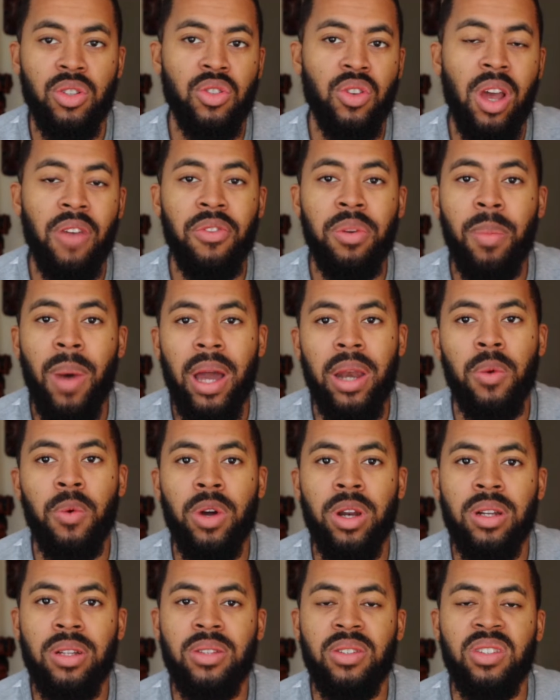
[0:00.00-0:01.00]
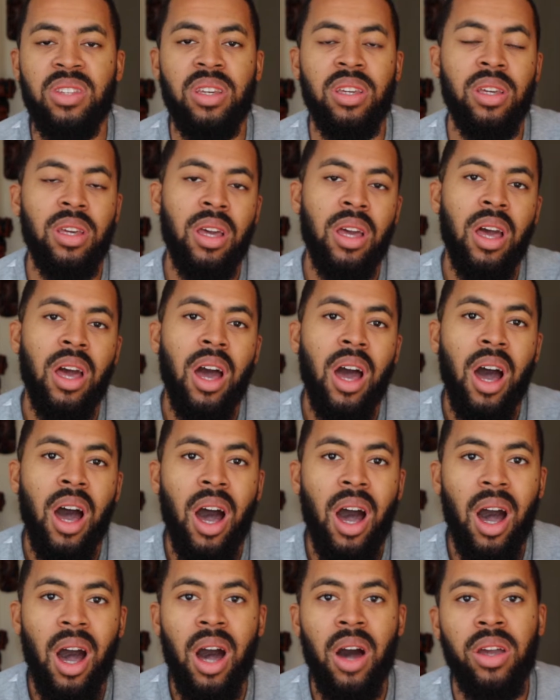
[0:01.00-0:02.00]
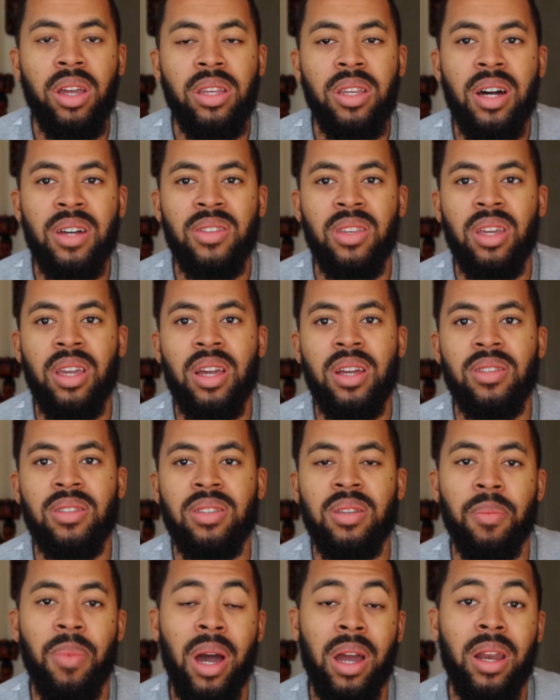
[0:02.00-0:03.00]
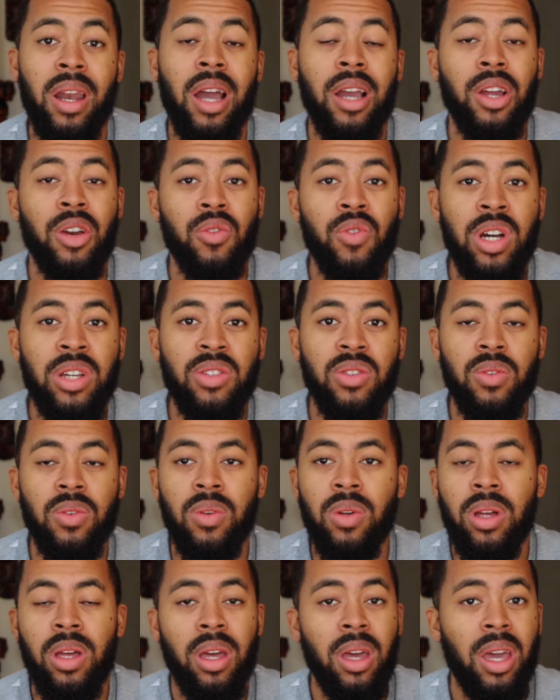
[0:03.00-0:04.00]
So everybody wanted to see how he does against somebody that could wrestle.